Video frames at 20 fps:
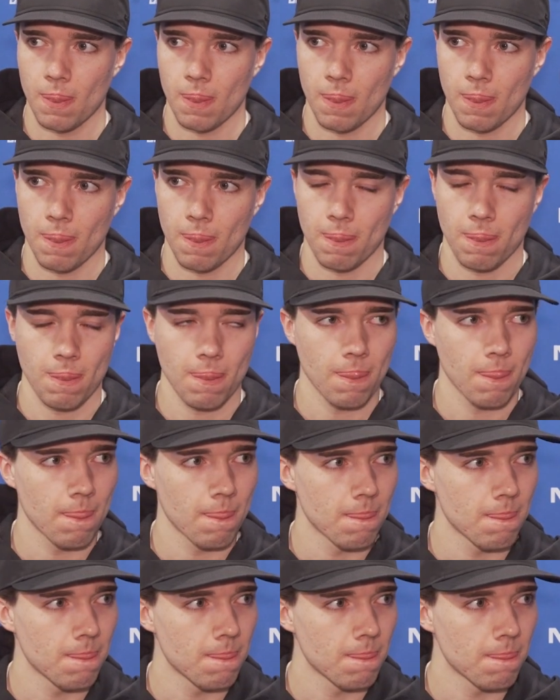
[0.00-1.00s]
What does your summer
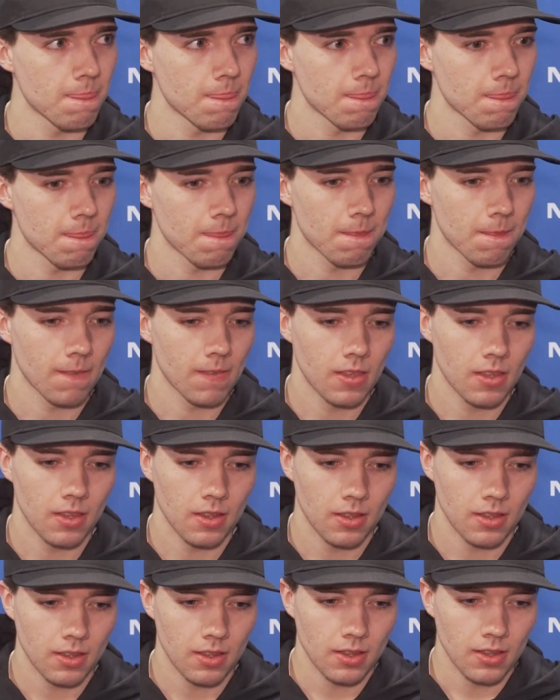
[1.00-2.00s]
look
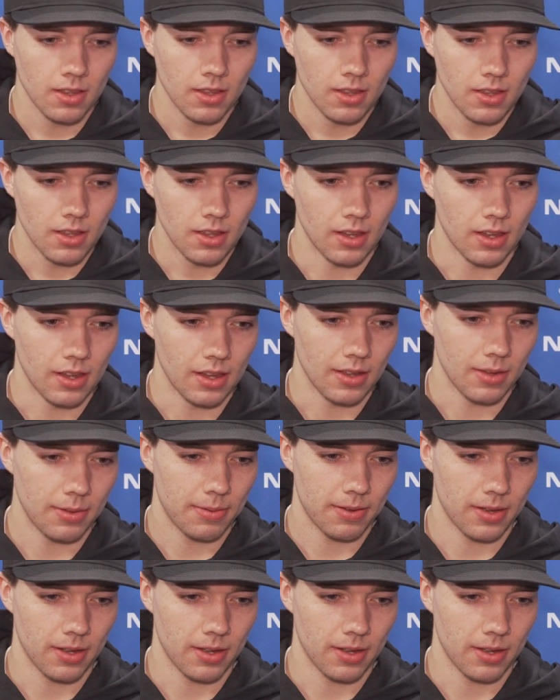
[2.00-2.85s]
like?